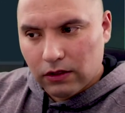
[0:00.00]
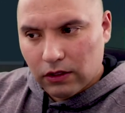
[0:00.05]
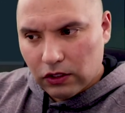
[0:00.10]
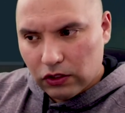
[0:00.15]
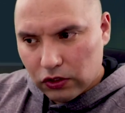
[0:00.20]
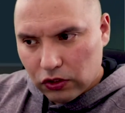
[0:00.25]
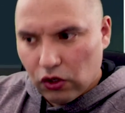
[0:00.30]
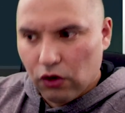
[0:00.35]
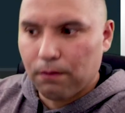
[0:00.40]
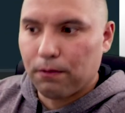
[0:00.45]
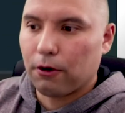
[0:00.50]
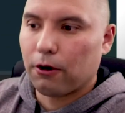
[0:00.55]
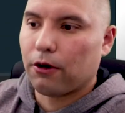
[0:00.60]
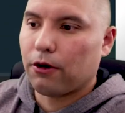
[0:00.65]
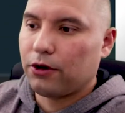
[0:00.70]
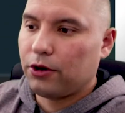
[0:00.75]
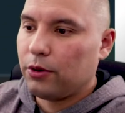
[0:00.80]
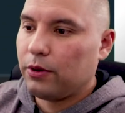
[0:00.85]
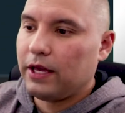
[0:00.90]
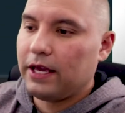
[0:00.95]

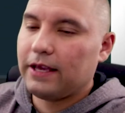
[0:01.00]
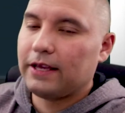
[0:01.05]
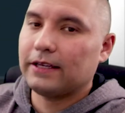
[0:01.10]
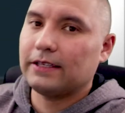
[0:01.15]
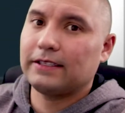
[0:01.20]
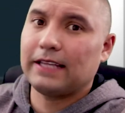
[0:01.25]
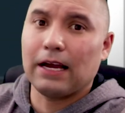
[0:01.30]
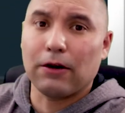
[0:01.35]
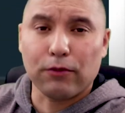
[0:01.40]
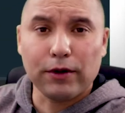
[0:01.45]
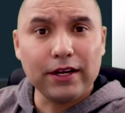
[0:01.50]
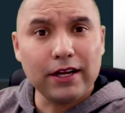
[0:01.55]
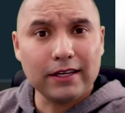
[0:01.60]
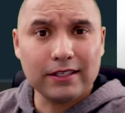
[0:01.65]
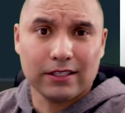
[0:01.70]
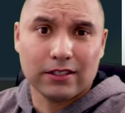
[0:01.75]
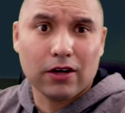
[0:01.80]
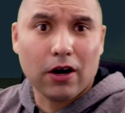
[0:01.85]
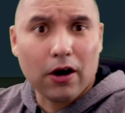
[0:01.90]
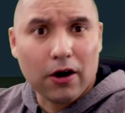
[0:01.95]
super unique is that
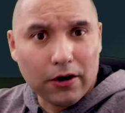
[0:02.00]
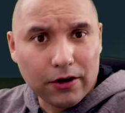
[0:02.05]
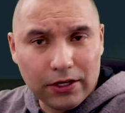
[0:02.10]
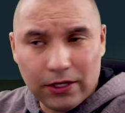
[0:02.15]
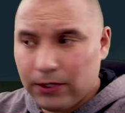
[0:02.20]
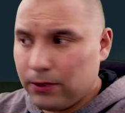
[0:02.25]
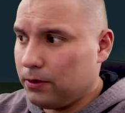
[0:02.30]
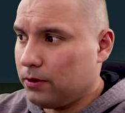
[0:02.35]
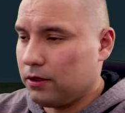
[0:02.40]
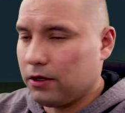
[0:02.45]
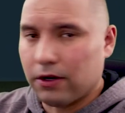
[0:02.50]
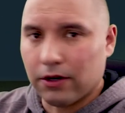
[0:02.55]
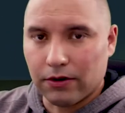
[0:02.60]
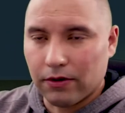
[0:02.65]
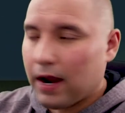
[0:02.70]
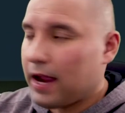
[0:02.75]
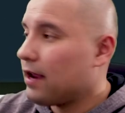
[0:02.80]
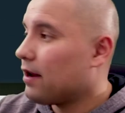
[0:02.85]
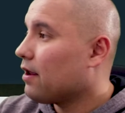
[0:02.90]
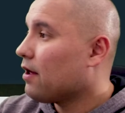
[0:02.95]
Redux is hard to
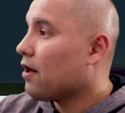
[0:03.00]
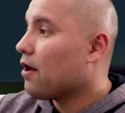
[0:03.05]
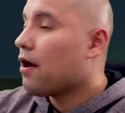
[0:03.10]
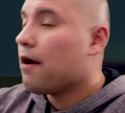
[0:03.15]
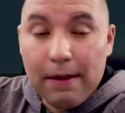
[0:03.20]
learn, right?